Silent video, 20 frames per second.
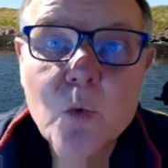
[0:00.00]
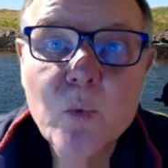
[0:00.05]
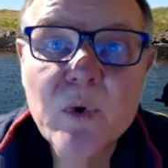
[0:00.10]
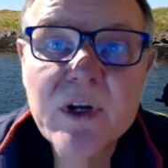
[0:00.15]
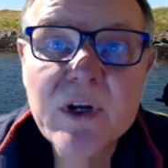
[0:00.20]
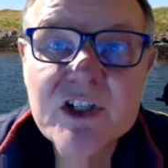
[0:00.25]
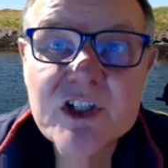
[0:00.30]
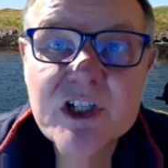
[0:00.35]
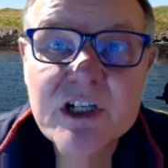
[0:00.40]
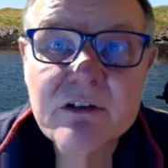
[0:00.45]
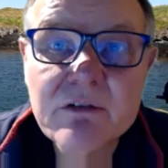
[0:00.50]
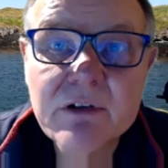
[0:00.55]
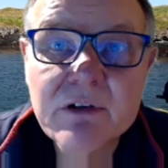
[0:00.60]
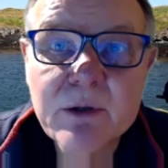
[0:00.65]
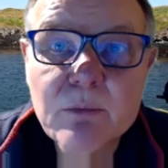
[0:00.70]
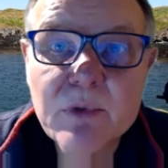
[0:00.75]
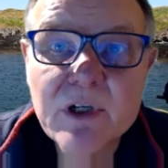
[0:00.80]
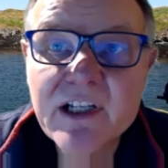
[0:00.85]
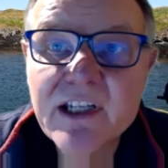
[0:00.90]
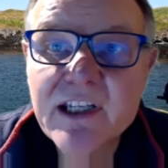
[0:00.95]
We are generally
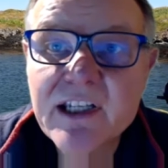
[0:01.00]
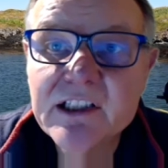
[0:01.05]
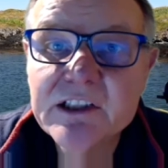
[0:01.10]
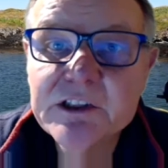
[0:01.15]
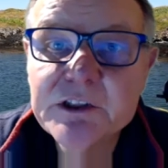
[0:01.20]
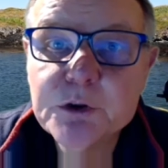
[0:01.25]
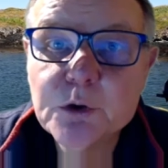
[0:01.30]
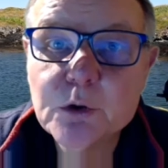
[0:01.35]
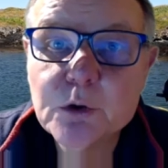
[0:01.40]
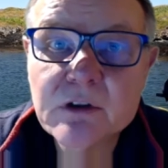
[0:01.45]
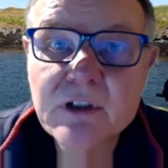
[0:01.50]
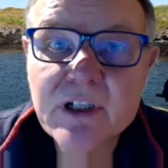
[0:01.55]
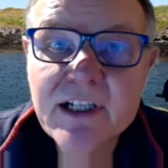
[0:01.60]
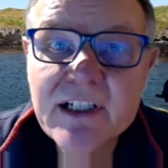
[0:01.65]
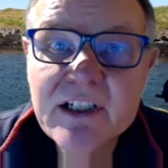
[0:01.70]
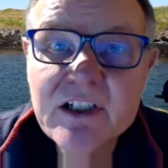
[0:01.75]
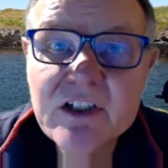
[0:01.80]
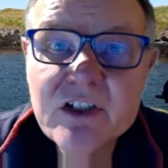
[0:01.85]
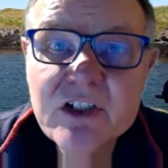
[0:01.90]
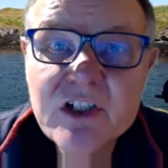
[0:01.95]
working at short
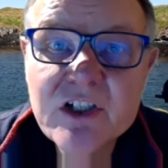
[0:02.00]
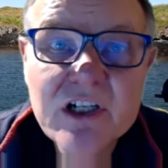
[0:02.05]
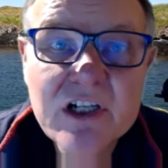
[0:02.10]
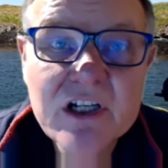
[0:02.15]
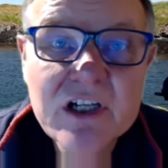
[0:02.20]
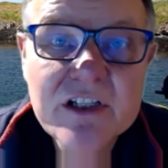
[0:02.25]
range,